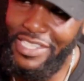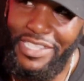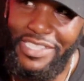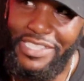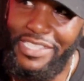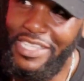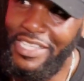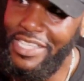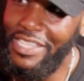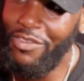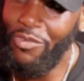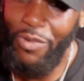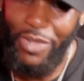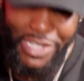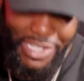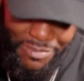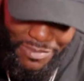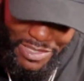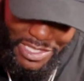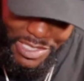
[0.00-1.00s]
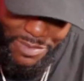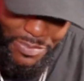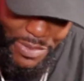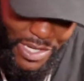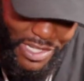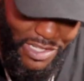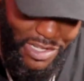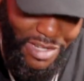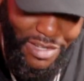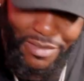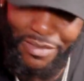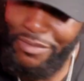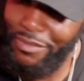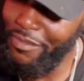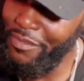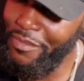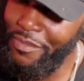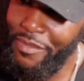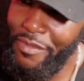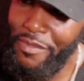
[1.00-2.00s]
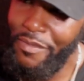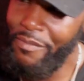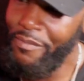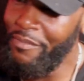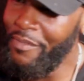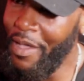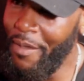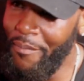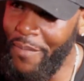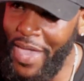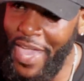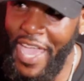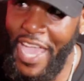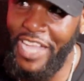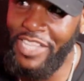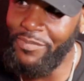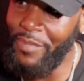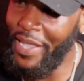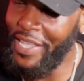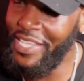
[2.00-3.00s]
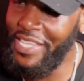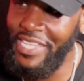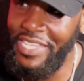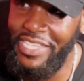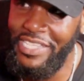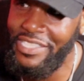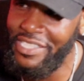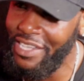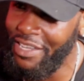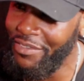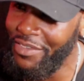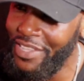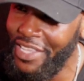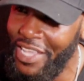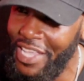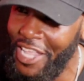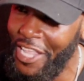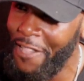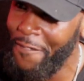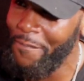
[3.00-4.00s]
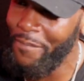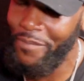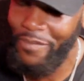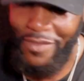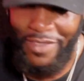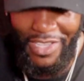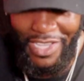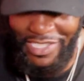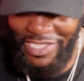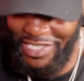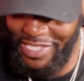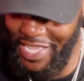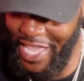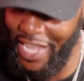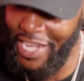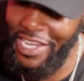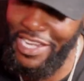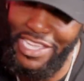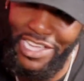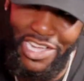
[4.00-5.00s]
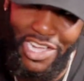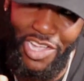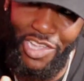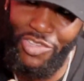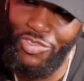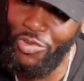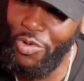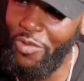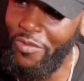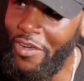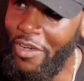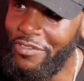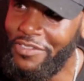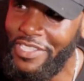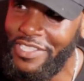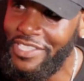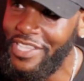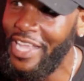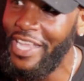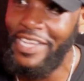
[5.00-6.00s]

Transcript: These niggas didn't even run. Them niggas picked up my bags, my keys and everything, and just got in their car and drove